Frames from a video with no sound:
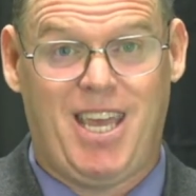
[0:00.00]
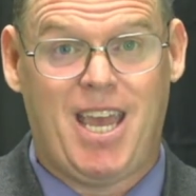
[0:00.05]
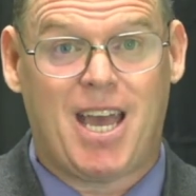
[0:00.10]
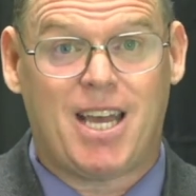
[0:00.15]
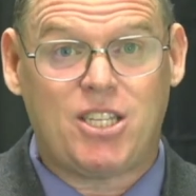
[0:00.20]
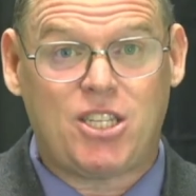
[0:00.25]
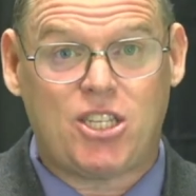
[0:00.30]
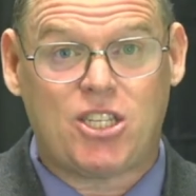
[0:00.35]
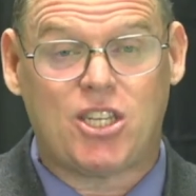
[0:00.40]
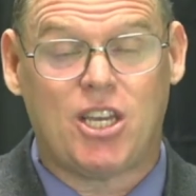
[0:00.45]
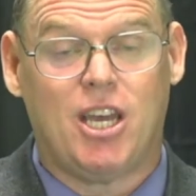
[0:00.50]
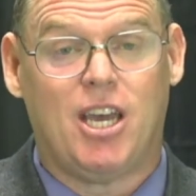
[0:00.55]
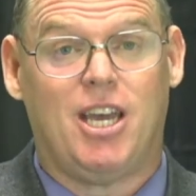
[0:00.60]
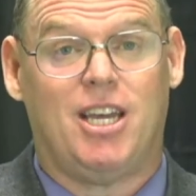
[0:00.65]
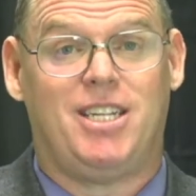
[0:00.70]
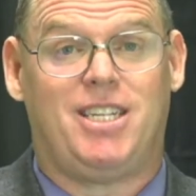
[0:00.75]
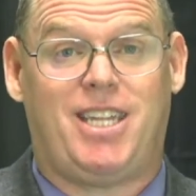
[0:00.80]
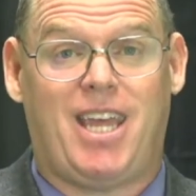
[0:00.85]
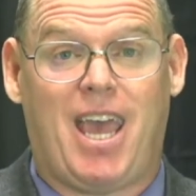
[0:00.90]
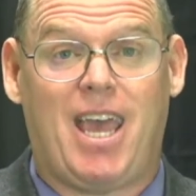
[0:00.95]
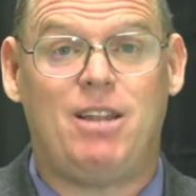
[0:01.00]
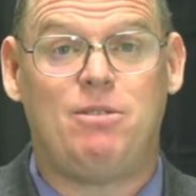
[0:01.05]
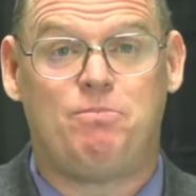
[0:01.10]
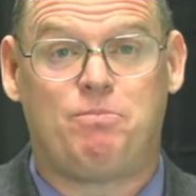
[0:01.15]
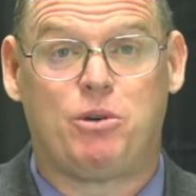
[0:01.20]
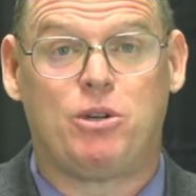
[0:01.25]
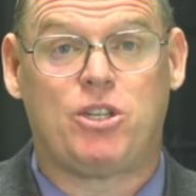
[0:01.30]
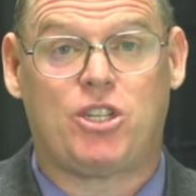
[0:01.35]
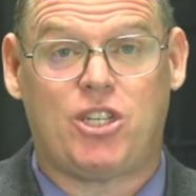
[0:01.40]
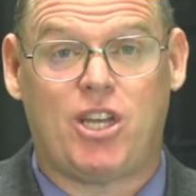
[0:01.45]
Yes,
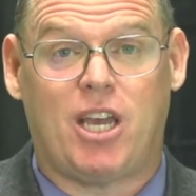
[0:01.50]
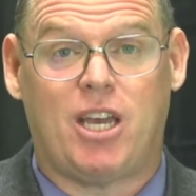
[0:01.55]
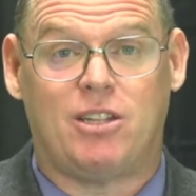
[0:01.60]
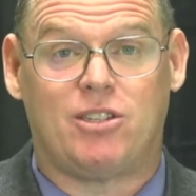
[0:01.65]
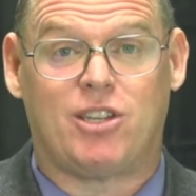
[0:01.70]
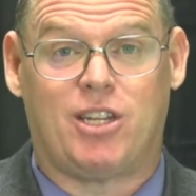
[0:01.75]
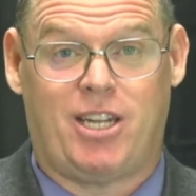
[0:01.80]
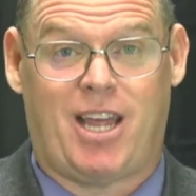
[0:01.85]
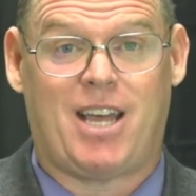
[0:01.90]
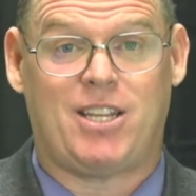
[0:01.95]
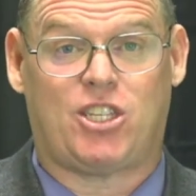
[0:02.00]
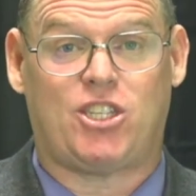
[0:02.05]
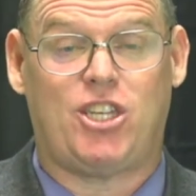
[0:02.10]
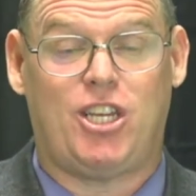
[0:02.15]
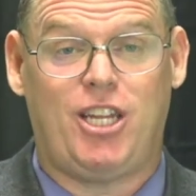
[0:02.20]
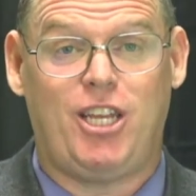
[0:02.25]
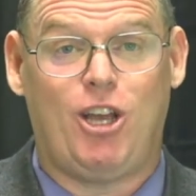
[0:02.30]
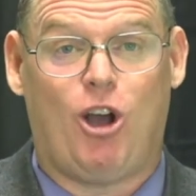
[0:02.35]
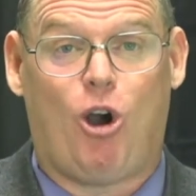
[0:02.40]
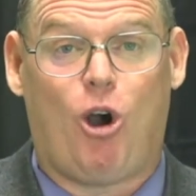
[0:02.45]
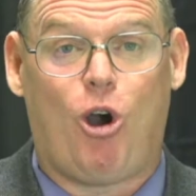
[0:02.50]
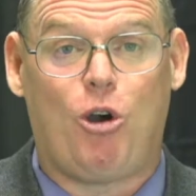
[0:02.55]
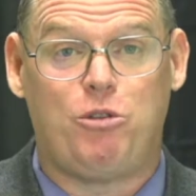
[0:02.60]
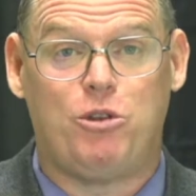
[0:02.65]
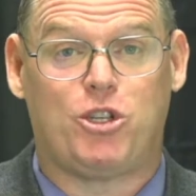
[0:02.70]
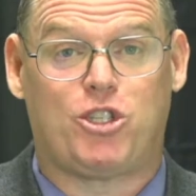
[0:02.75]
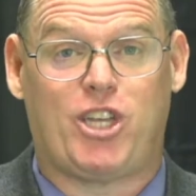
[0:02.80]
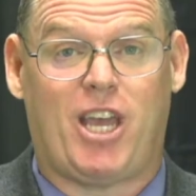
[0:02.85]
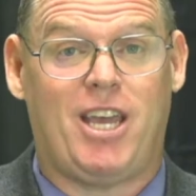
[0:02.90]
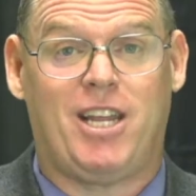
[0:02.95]
10%. And at City
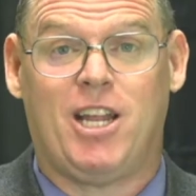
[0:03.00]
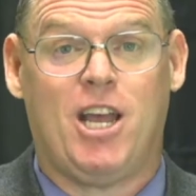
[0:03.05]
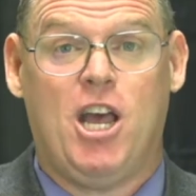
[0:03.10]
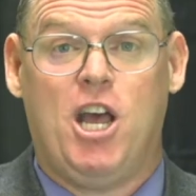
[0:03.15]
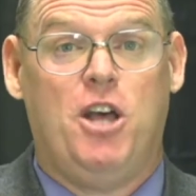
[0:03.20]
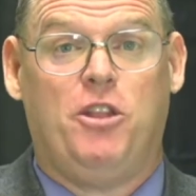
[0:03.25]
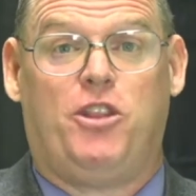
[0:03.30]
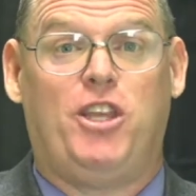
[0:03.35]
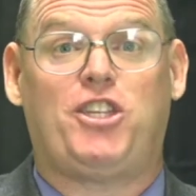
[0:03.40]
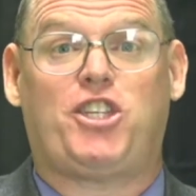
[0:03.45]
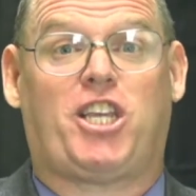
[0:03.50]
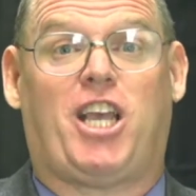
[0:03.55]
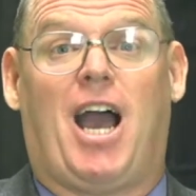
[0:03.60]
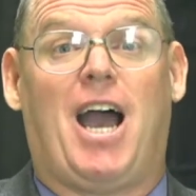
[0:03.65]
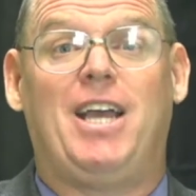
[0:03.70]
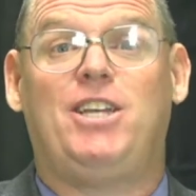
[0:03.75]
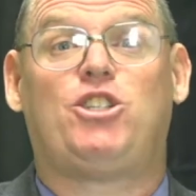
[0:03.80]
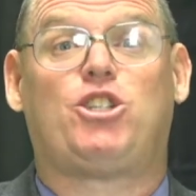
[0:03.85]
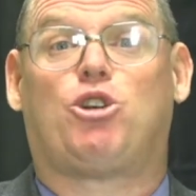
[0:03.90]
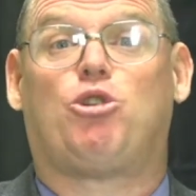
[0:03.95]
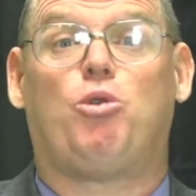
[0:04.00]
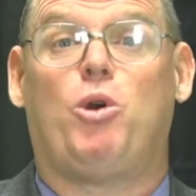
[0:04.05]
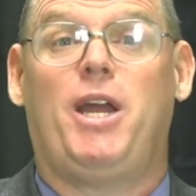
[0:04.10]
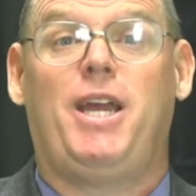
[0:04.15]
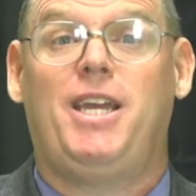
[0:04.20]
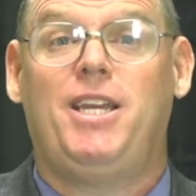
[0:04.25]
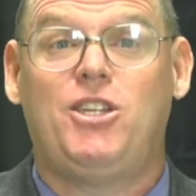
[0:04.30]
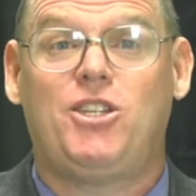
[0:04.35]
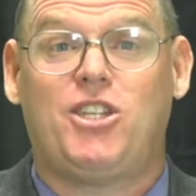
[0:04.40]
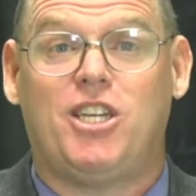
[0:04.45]
Hall, they're saying, this guy's
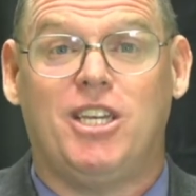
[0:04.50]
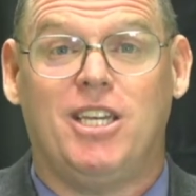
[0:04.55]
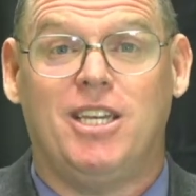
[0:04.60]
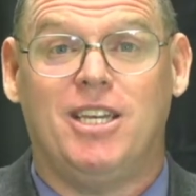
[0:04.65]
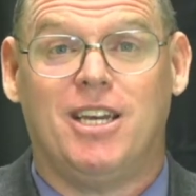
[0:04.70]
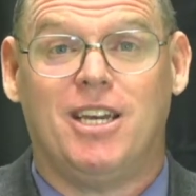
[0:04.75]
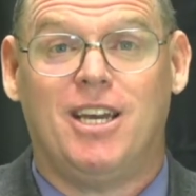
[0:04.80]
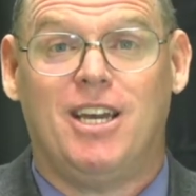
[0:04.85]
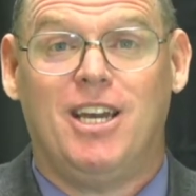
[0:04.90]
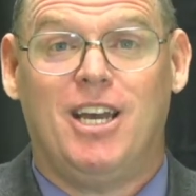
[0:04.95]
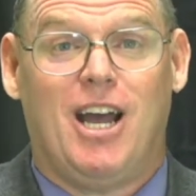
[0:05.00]
crazy.